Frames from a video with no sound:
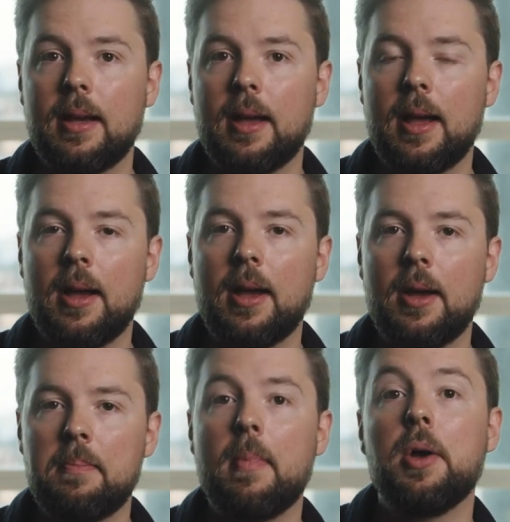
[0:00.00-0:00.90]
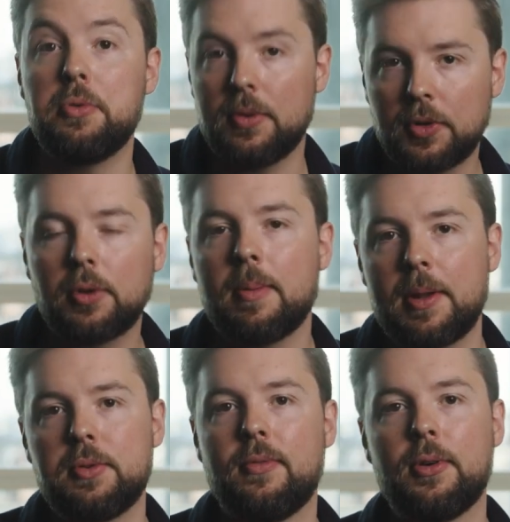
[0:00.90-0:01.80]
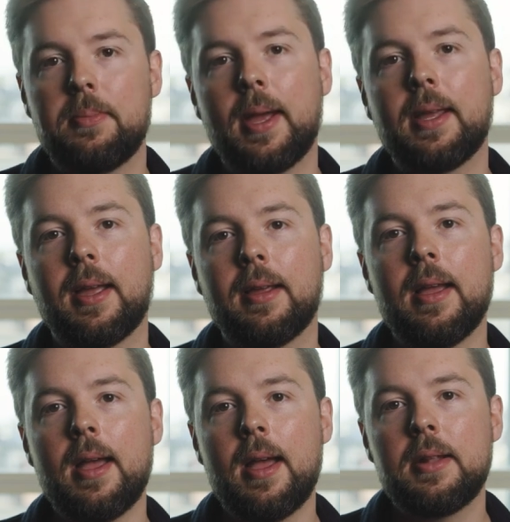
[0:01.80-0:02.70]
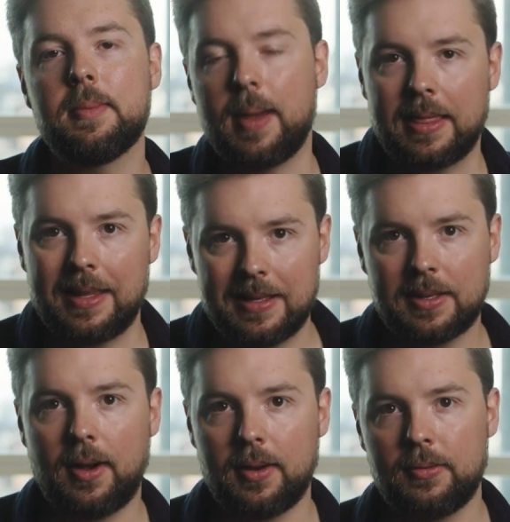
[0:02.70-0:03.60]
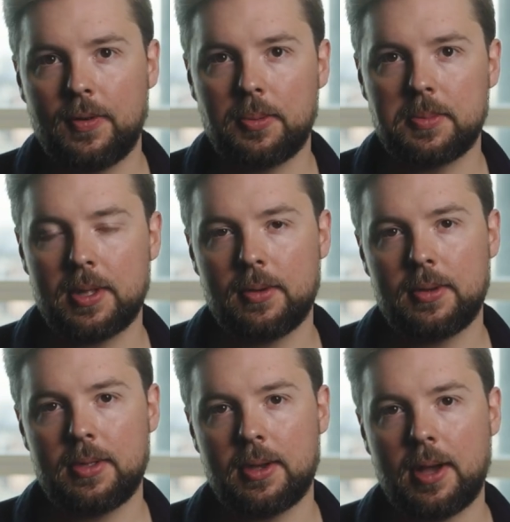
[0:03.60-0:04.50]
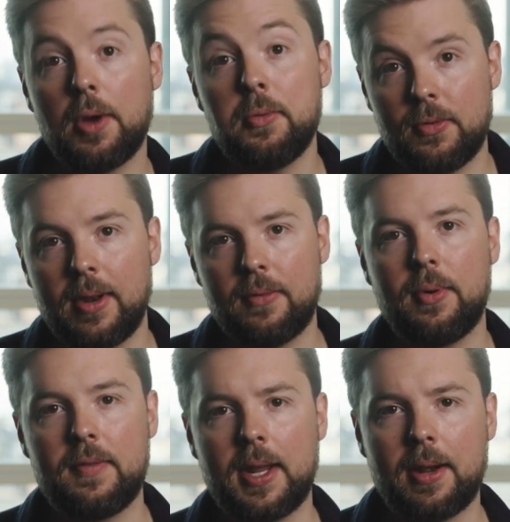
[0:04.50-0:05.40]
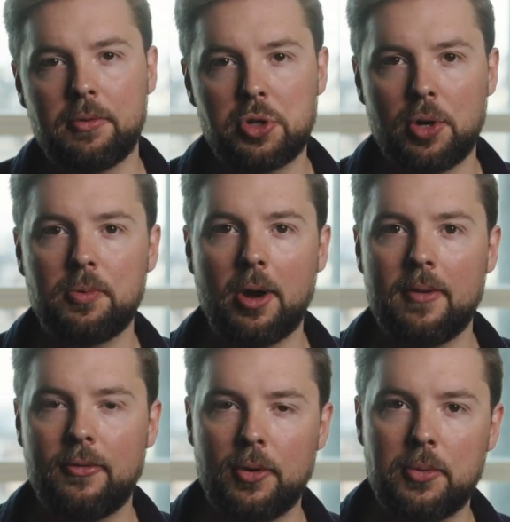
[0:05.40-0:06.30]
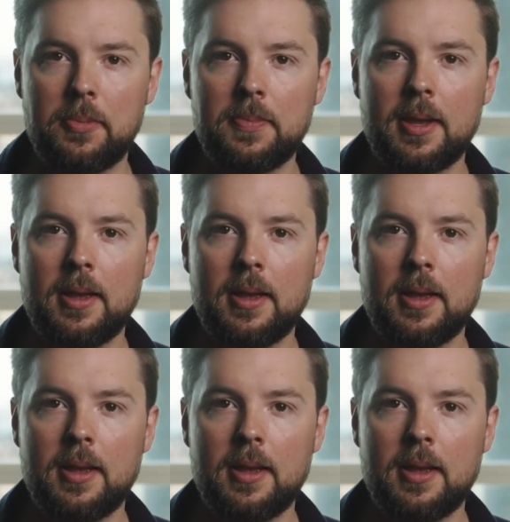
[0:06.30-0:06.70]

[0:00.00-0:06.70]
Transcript: a, a, mode of documentary filmmaking to make these kind of films that that hopefully if we've done our job right feel